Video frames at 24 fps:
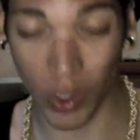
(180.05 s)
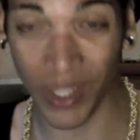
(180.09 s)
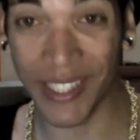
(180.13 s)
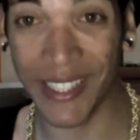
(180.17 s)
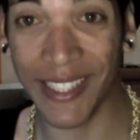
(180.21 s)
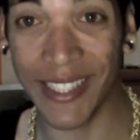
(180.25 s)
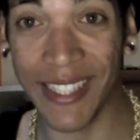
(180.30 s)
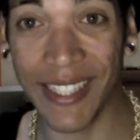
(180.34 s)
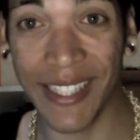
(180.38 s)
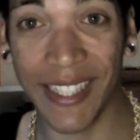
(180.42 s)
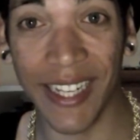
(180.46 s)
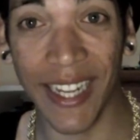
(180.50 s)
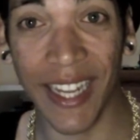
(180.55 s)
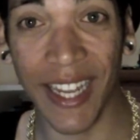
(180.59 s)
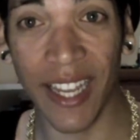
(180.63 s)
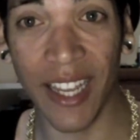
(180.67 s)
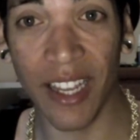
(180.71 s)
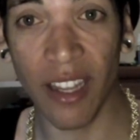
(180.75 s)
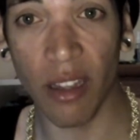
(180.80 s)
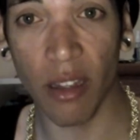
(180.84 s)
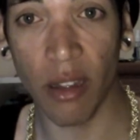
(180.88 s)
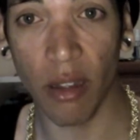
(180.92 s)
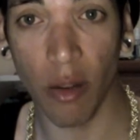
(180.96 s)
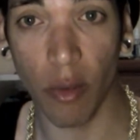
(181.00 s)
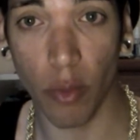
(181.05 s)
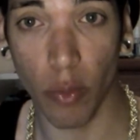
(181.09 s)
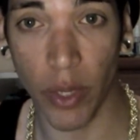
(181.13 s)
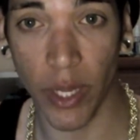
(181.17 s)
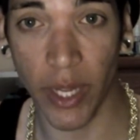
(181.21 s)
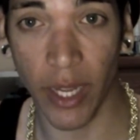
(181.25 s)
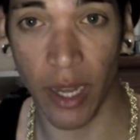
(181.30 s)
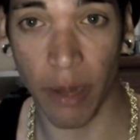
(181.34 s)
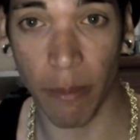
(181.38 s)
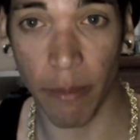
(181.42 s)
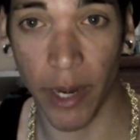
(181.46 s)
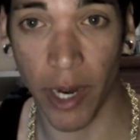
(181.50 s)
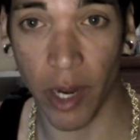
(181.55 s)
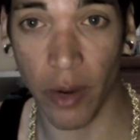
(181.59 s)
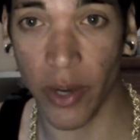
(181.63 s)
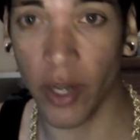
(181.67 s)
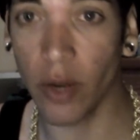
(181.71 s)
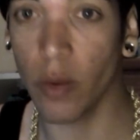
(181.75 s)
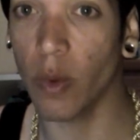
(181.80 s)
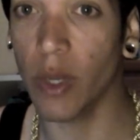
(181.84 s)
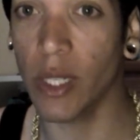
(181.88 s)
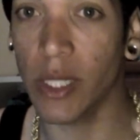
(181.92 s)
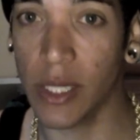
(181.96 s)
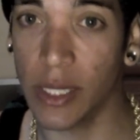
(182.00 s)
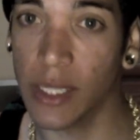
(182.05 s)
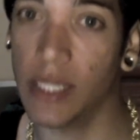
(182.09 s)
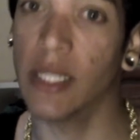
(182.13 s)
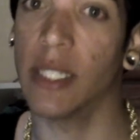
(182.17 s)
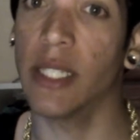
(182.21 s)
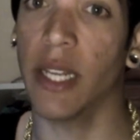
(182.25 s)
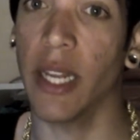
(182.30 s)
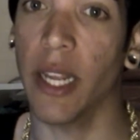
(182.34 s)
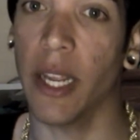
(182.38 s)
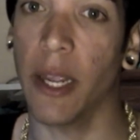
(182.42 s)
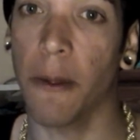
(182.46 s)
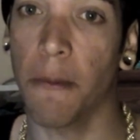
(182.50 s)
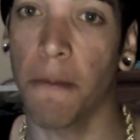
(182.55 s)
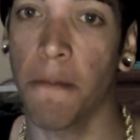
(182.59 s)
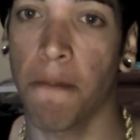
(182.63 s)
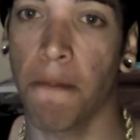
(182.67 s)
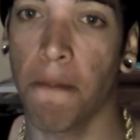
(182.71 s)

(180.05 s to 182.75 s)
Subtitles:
What's the tea? We Got Married. What's the tea?